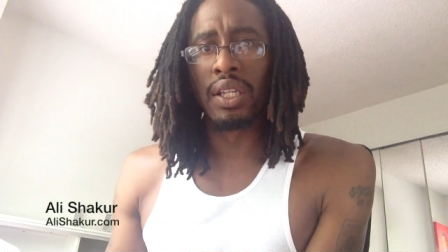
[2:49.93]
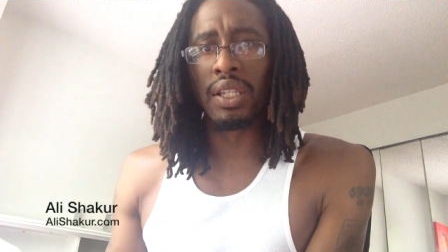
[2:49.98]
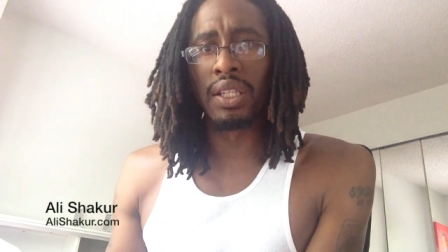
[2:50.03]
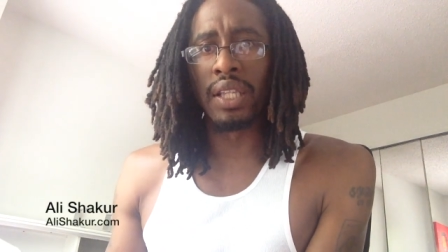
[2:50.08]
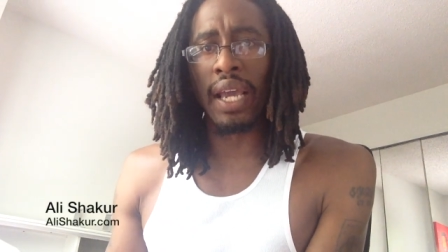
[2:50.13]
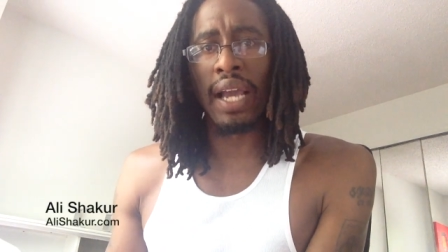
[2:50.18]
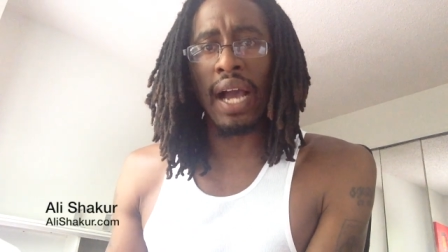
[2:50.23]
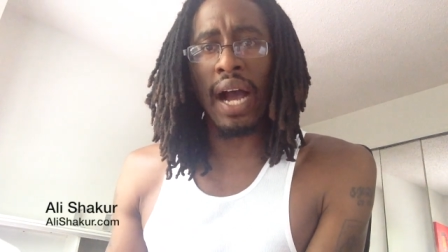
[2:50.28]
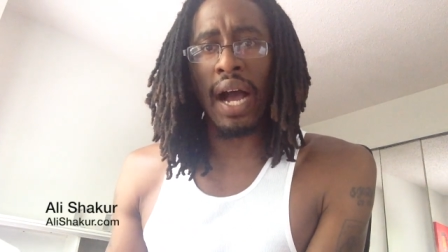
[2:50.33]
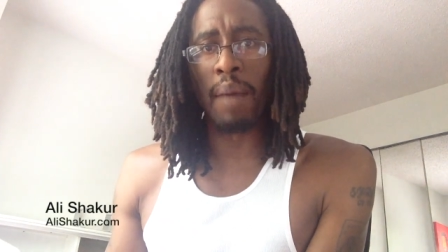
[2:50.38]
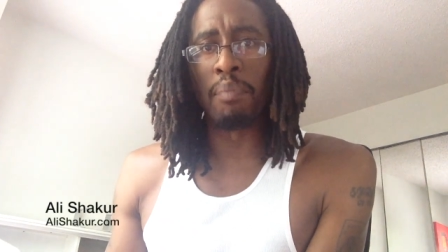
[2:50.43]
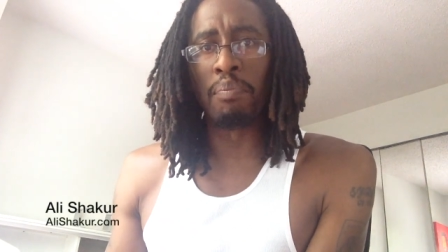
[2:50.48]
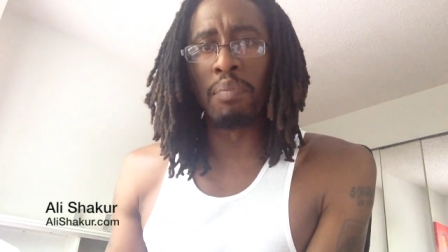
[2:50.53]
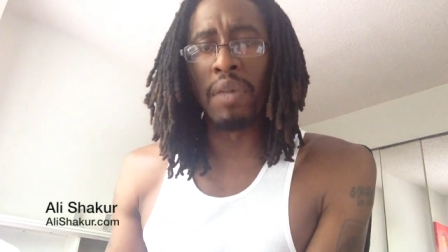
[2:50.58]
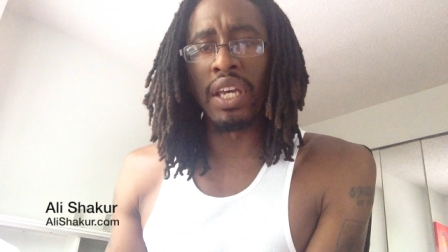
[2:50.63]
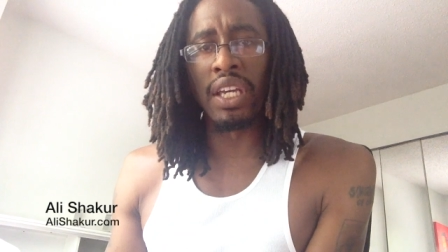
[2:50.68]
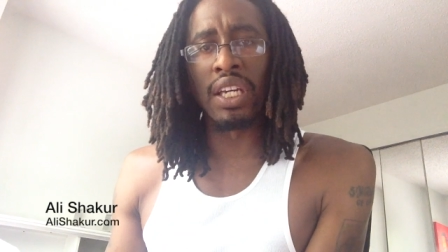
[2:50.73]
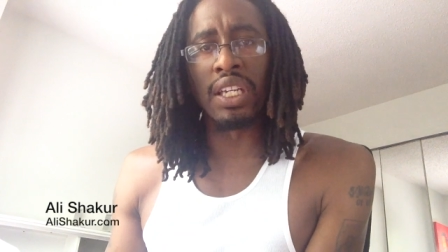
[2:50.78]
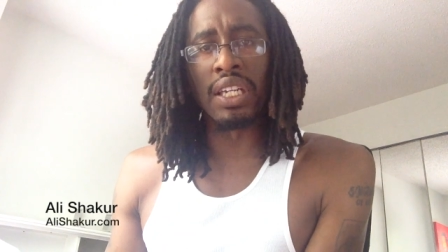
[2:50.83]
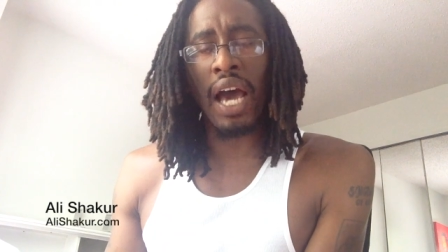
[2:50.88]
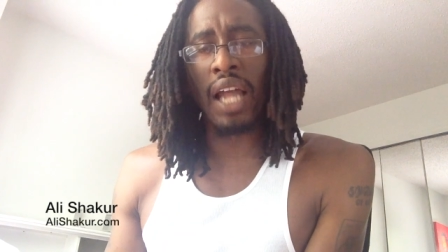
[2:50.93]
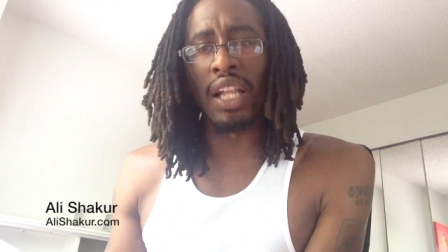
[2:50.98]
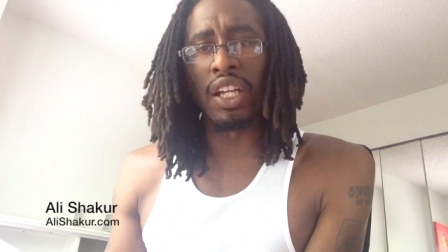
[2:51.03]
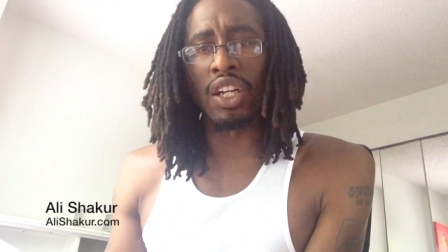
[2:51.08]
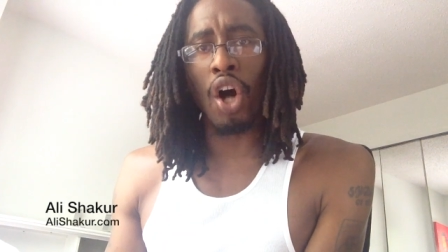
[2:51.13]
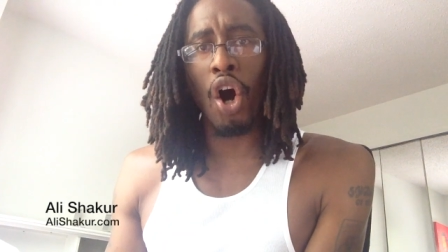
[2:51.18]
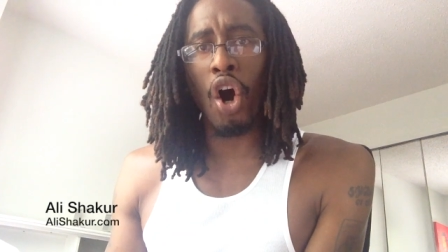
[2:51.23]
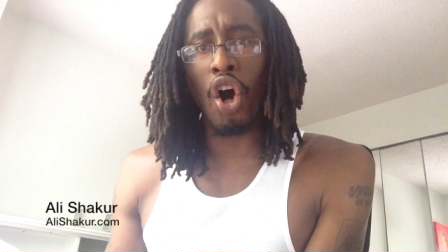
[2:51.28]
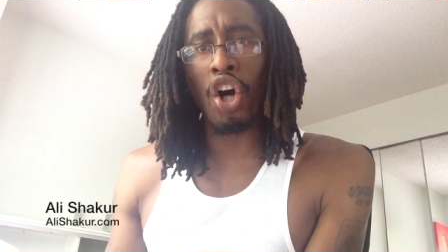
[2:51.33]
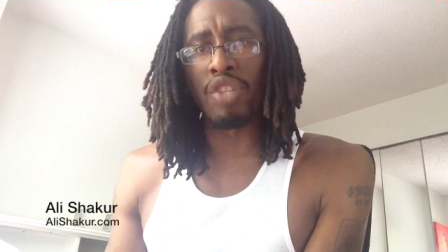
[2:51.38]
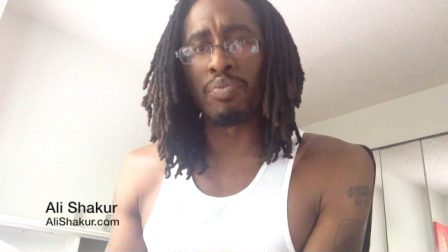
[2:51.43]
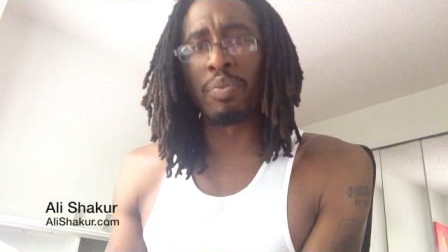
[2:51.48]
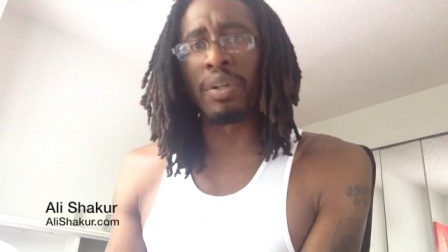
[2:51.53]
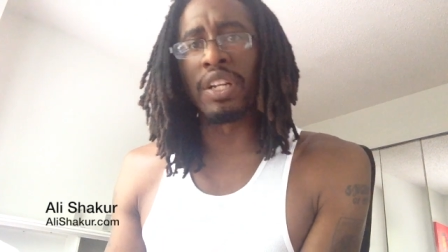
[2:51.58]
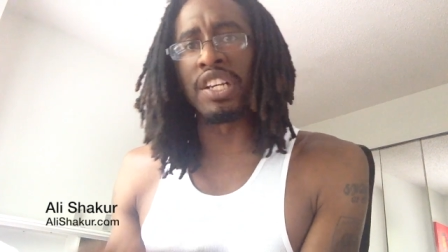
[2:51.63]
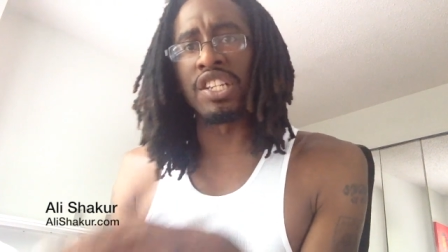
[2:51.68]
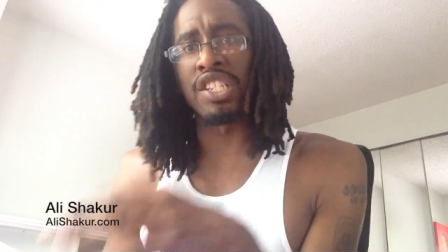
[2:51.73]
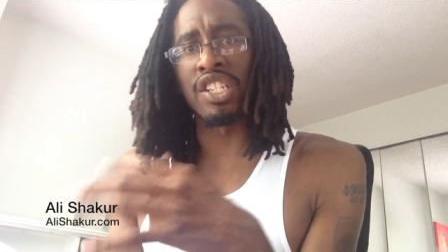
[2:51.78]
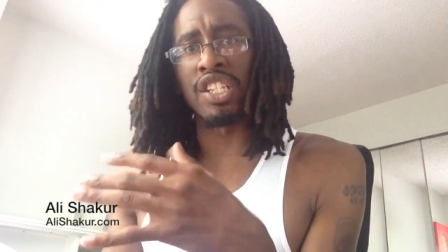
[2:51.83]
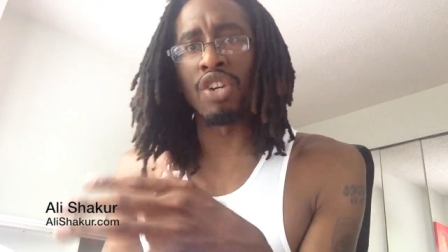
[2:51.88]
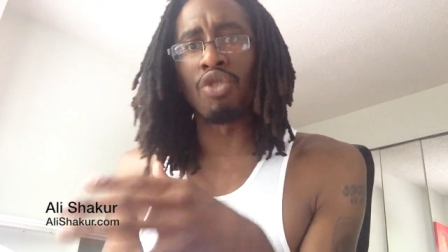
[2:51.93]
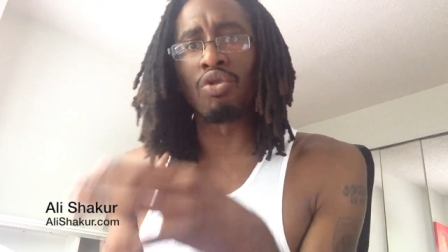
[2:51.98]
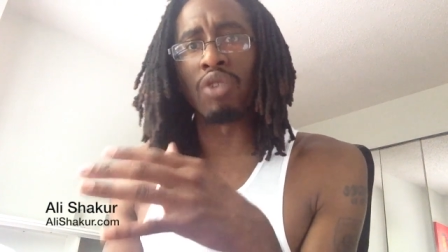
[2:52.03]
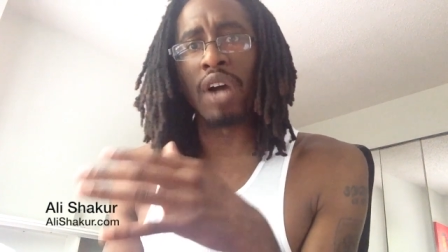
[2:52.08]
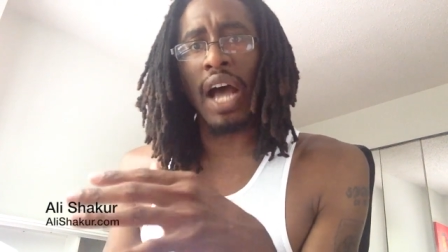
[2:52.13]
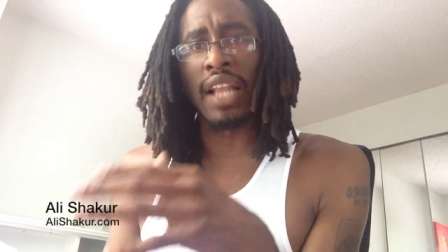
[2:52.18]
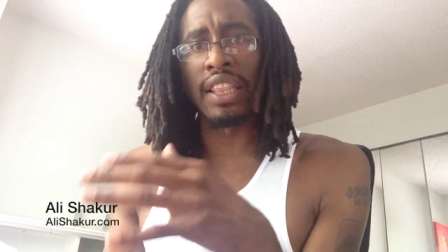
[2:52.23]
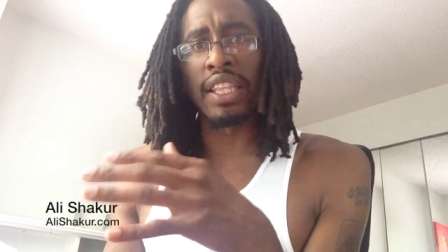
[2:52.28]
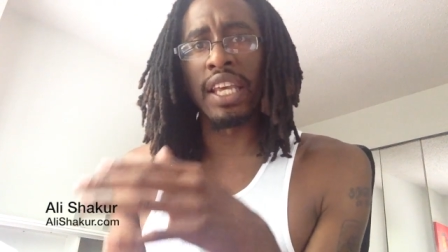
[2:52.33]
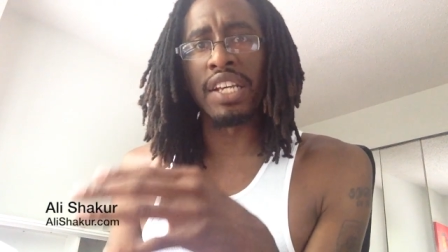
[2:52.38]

they got million dollar cars, but they still got